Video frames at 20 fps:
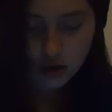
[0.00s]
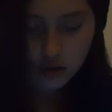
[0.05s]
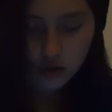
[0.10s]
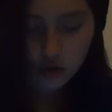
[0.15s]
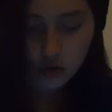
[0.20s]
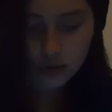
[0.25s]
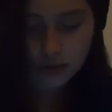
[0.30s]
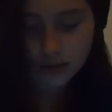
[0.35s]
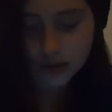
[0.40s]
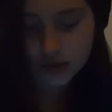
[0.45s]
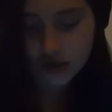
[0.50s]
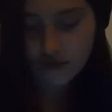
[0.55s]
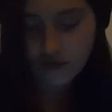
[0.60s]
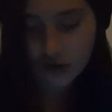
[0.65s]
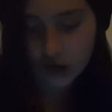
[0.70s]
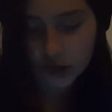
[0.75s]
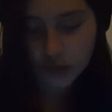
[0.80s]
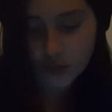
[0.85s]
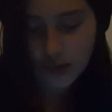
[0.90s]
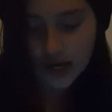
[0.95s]
Who was your
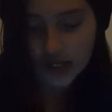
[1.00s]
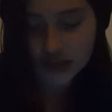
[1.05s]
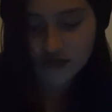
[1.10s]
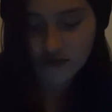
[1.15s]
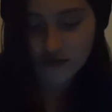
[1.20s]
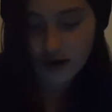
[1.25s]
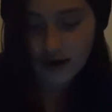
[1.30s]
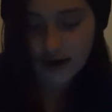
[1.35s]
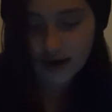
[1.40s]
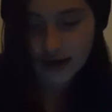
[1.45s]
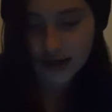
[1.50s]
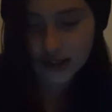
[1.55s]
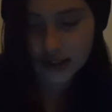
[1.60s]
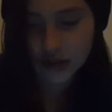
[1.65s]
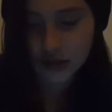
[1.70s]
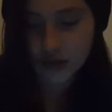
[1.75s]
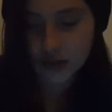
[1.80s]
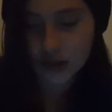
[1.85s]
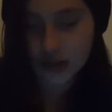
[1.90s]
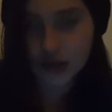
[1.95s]
first best friend
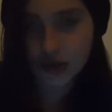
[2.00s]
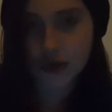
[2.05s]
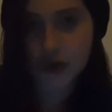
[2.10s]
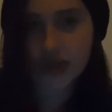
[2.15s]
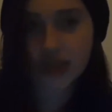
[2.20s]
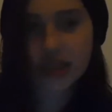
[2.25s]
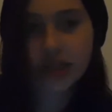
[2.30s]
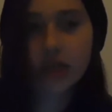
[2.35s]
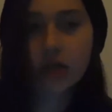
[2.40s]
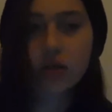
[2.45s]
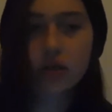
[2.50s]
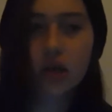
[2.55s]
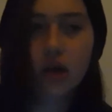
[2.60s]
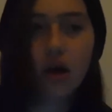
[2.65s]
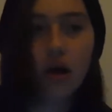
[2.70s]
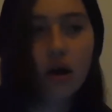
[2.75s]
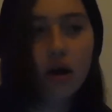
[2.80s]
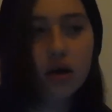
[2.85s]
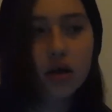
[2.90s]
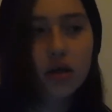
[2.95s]
and do you still
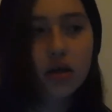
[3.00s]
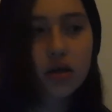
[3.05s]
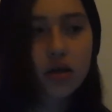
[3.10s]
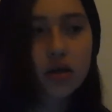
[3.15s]
talk?